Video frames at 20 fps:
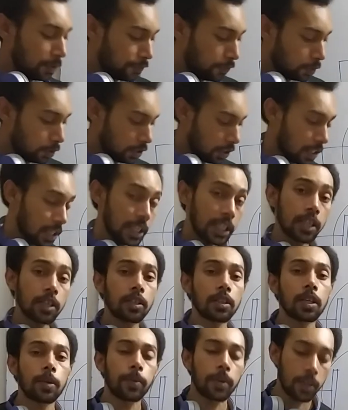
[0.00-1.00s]
before turning
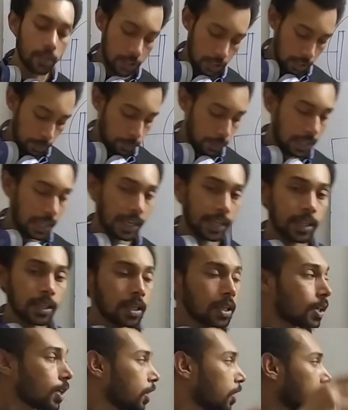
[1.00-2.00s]
on the power
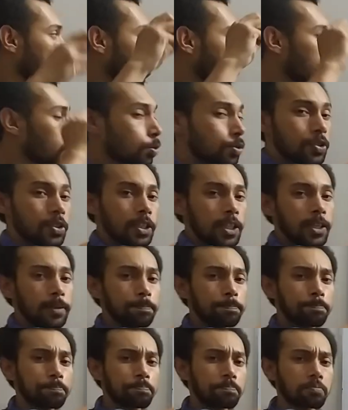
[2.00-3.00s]
supply, put
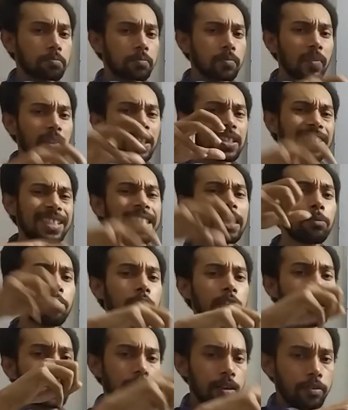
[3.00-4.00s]
some
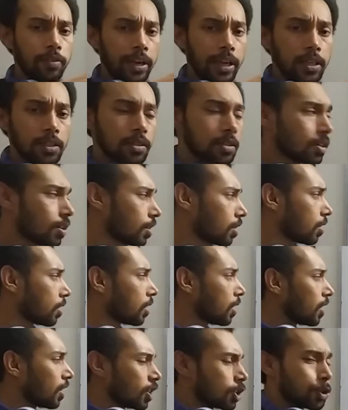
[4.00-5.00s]
semolina grains
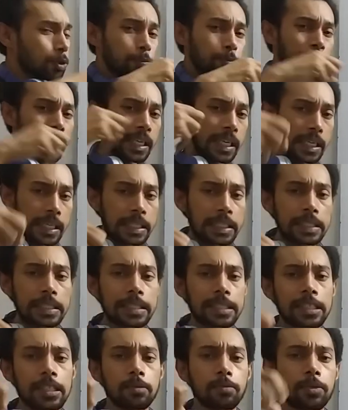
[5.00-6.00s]
or
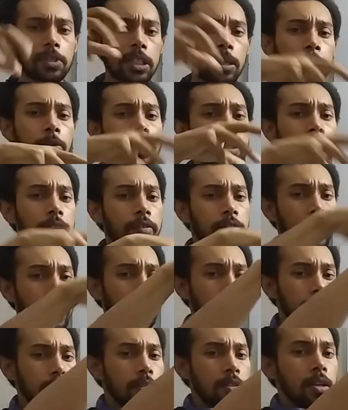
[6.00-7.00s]
sprinkle some semolina
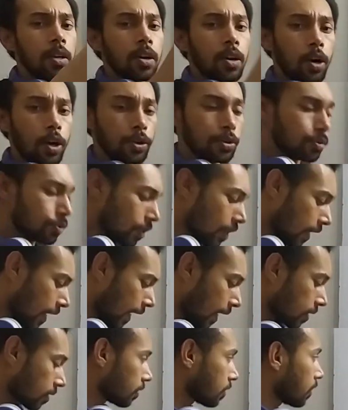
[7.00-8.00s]
grains onto the
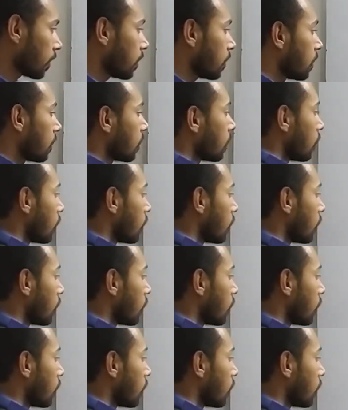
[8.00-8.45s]
castor oil.